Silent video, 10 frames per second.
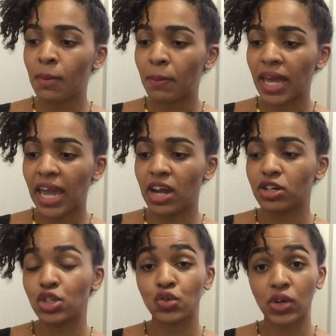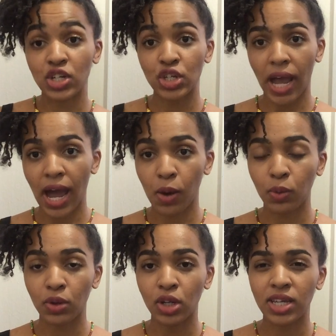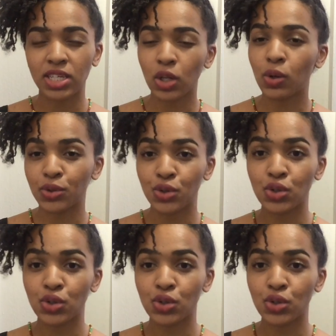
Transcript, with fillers: my hair stretched out is closer